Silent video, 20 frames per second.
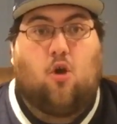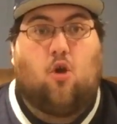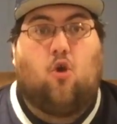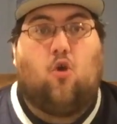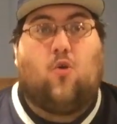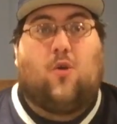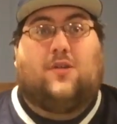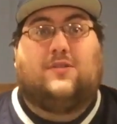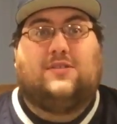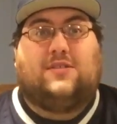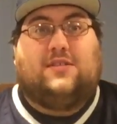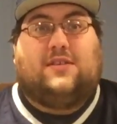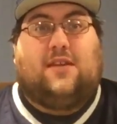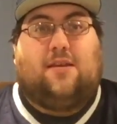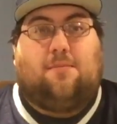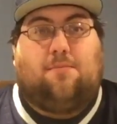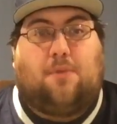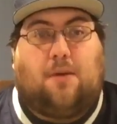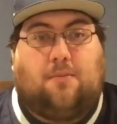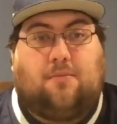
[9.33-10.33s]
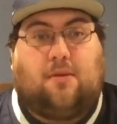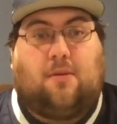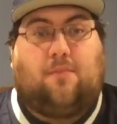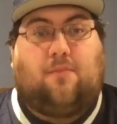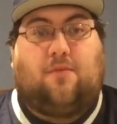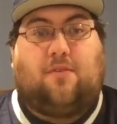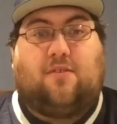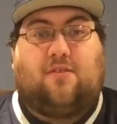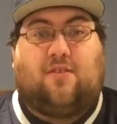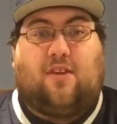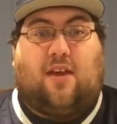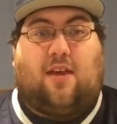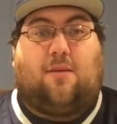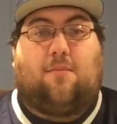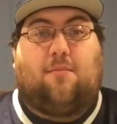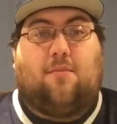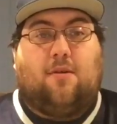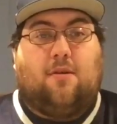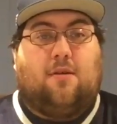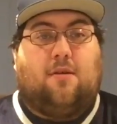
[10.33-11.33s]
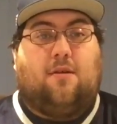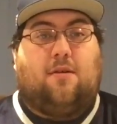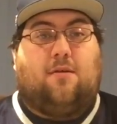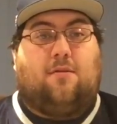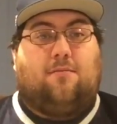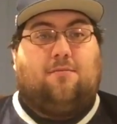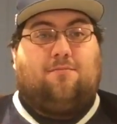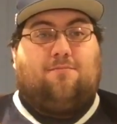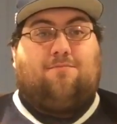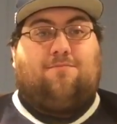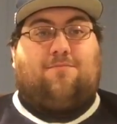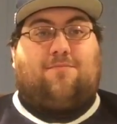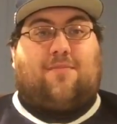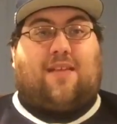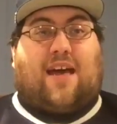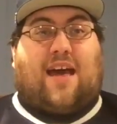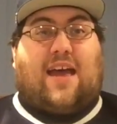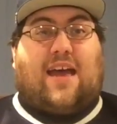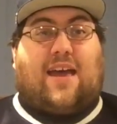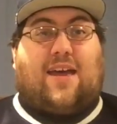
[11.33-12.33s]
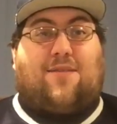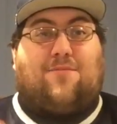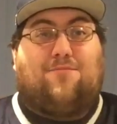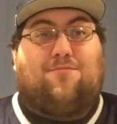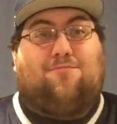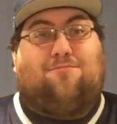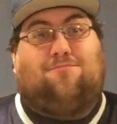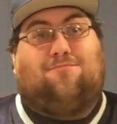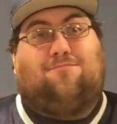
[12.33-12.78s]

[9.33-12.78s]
Who else is getting pumped up for this game? I am.